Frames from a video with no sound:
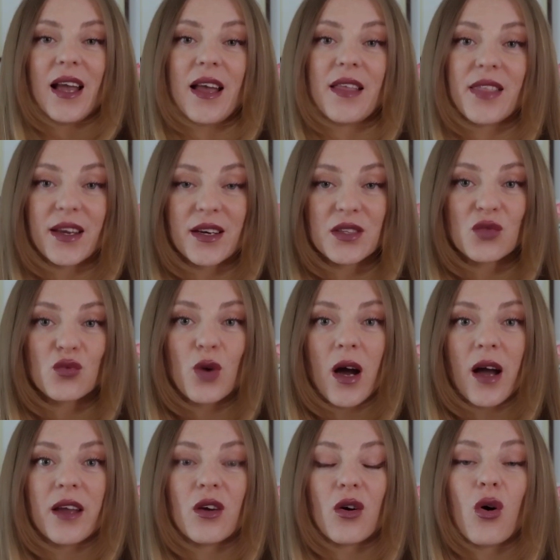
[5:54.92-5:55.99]
And that is
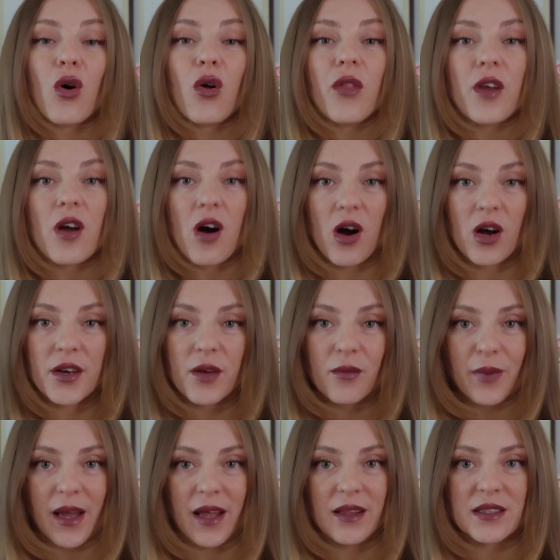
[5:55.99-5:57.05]
why all the
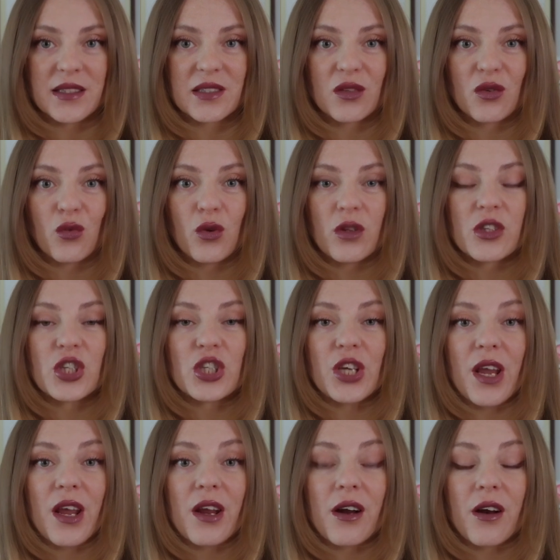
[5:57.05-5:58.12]
autumn palettes will
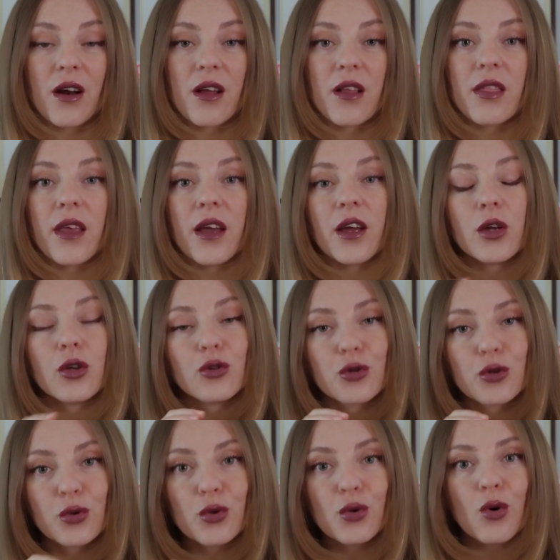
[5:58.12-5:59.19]
share the
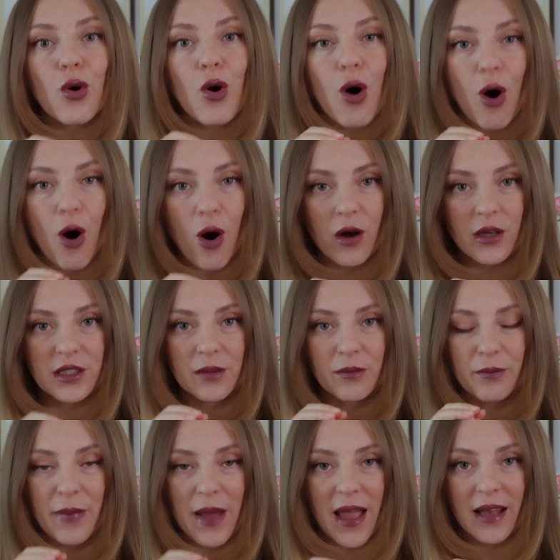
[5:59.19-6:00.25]
true
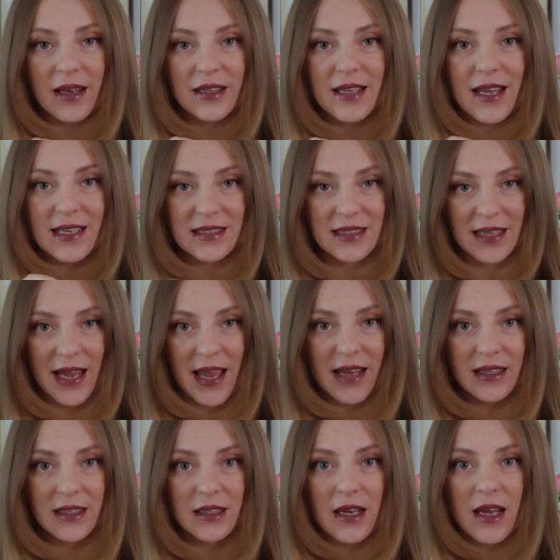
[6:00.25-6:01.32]
autumn palette as a
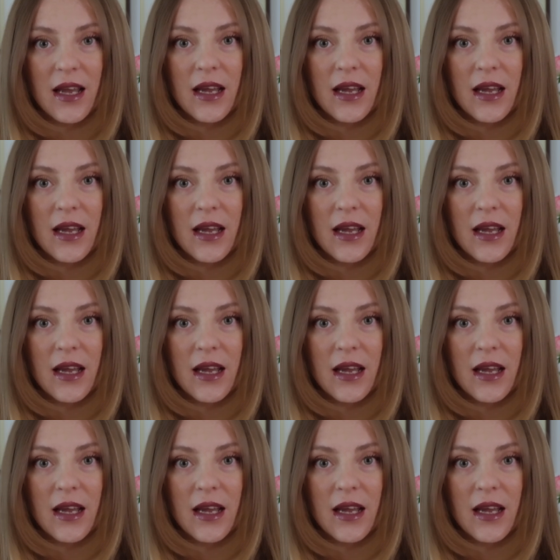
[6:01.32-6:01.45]
canon